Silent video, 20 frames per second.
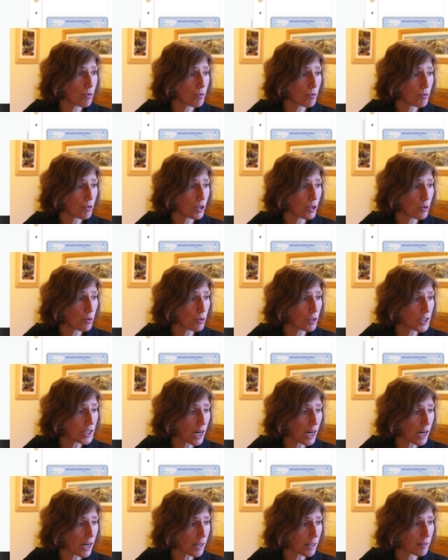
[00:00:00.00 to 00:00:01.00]
the Google
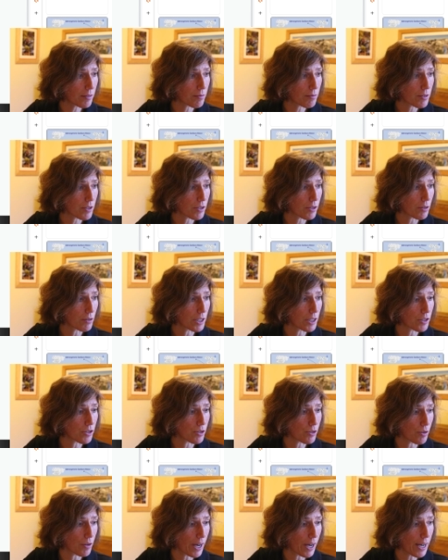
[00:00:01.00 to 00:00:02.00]
Doc. So let's
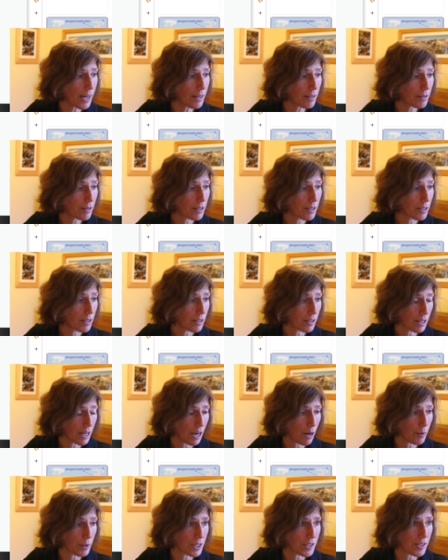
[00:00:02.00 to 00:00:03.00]
do that.
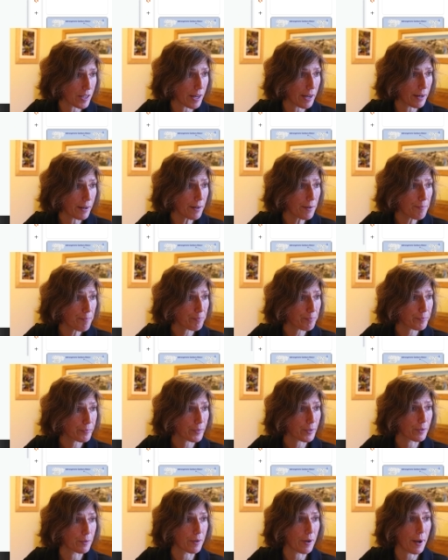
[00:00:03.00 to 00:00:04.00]
Now it is there,
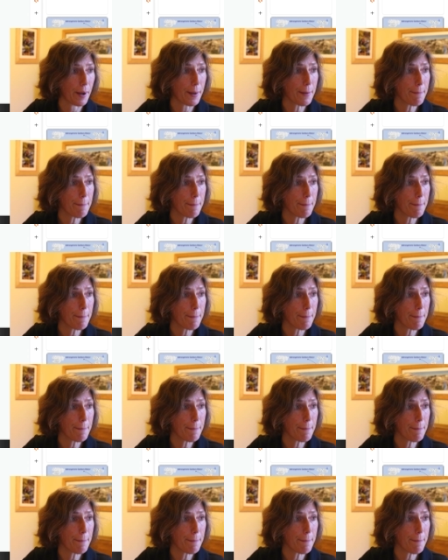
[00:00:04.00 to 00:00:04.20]
okay?